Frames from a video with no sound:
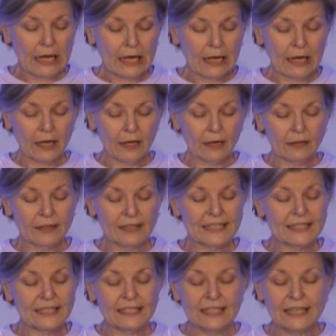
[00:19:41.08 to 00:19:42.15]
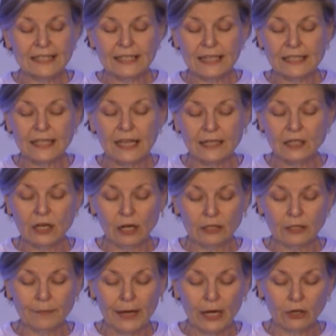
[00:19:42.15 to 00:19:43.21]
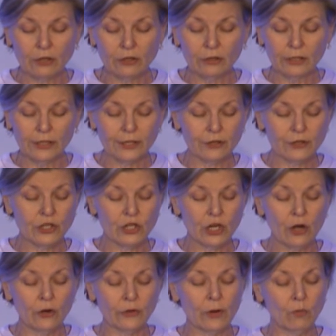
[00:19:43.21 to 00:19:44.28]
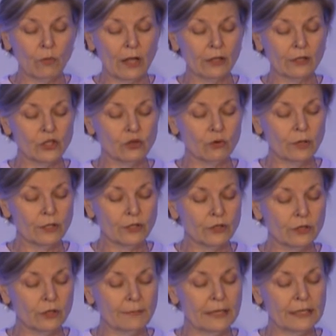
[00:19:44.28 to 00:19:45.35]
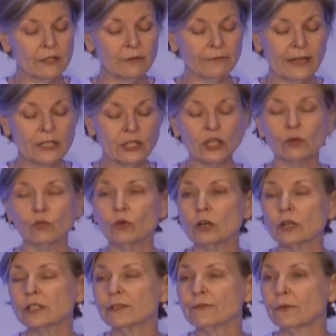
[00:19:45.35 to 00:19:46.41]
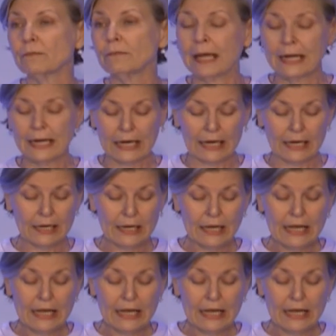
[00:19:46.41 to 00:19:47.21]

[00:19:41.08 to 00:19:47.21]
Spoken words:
The statistics I talked about earlier show that while a short-term intervention works for many,